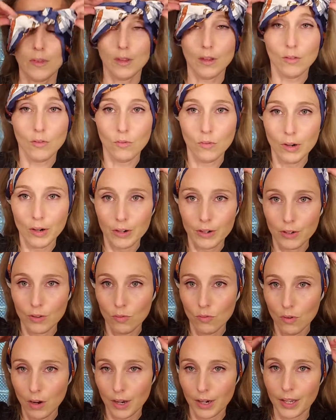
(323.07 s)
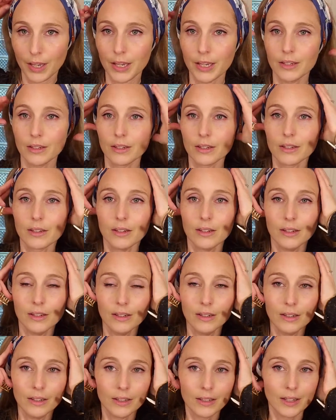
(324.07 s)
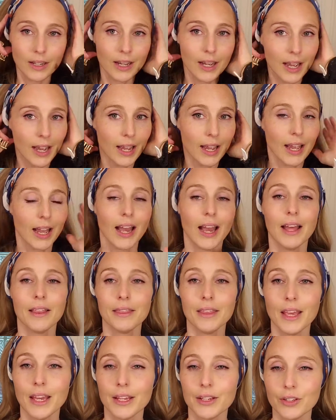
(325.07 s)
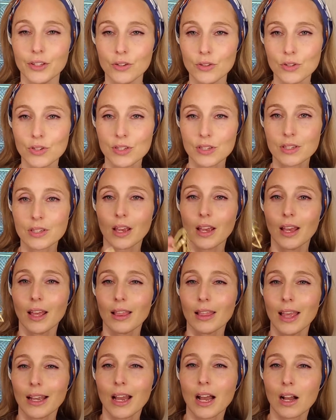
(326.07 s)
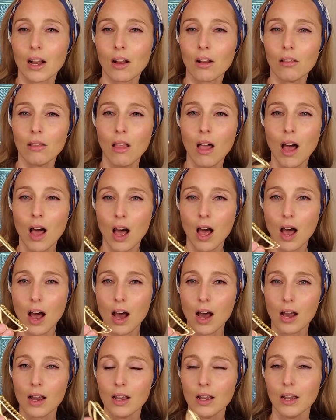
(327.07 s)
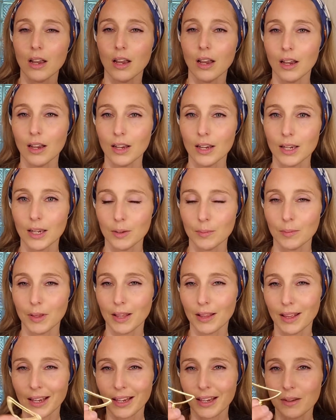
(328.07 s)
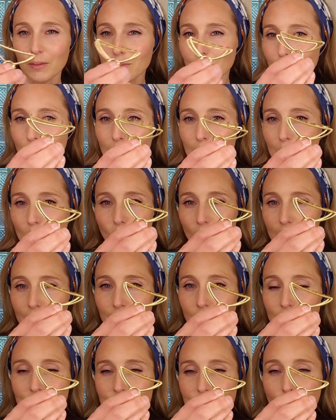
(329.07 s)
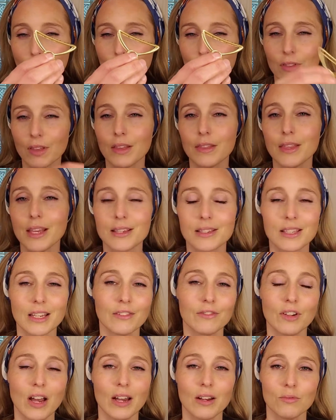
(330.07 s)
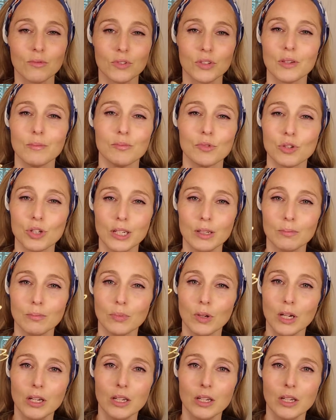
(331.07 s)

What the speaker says: where you want it, and then use like a claw, like maybe one even smaller than this. They've got some cheap